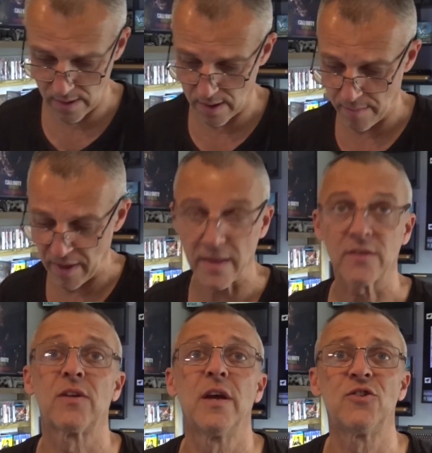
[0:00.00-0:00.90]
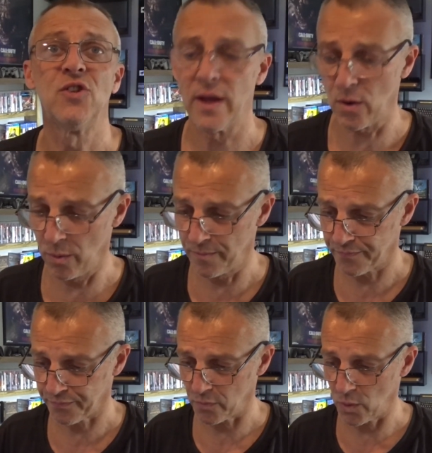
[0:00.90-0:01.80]
I'm at that stage now
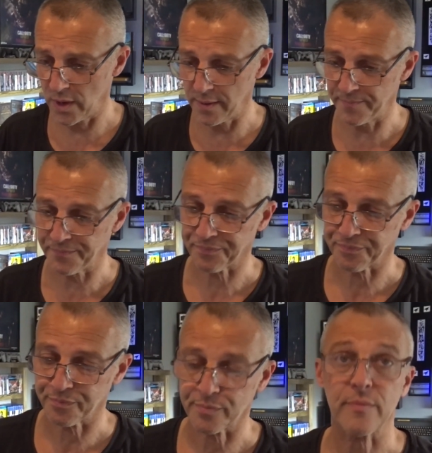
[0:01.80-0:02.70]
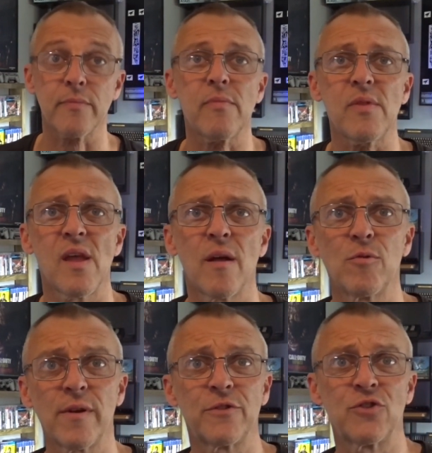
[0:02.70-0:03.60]
where I'm going
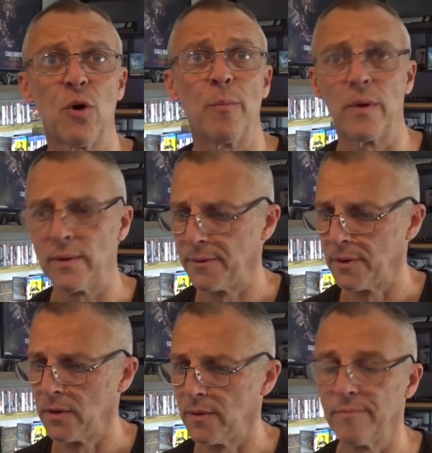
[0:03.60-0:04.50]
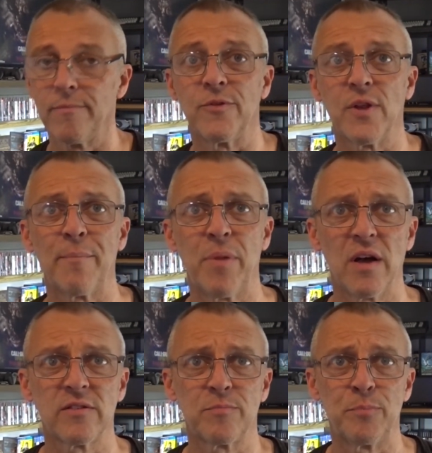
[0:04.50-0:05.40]
to have to stop until our
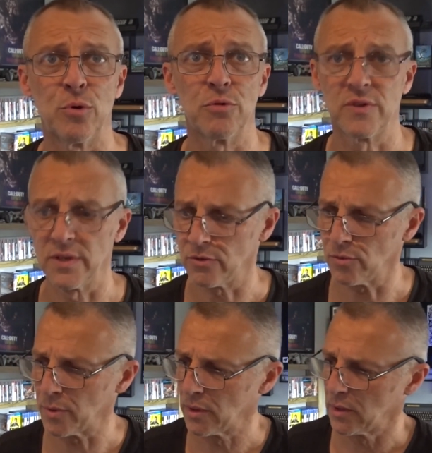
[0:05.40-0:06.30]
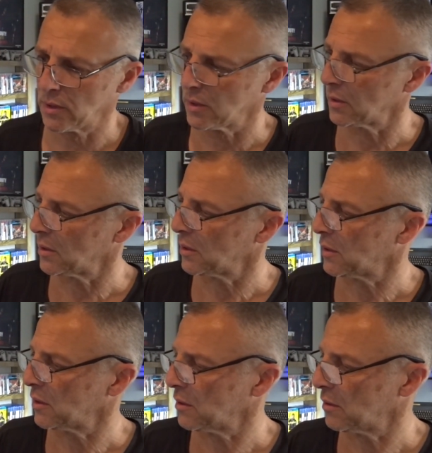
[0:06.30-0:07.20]
parts board turns up.
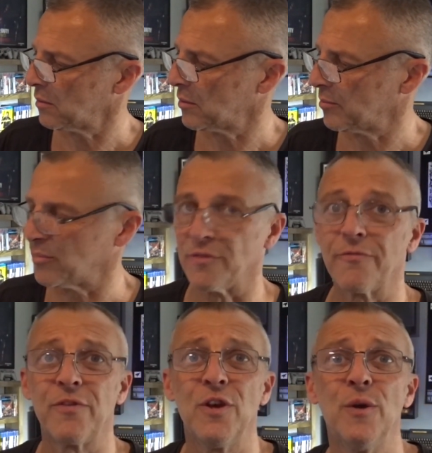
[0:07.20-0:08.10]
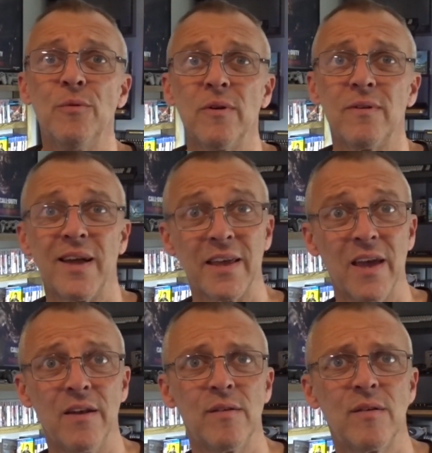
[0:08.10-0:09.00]
But for you,
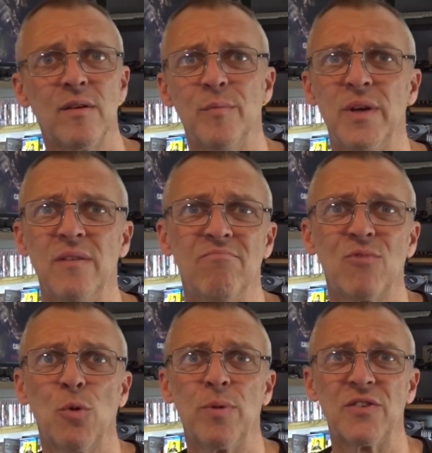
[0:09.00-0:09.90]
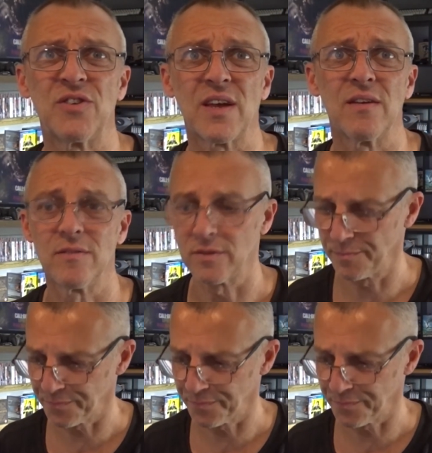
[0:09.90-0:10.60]
again, it'd be a couple of seconds.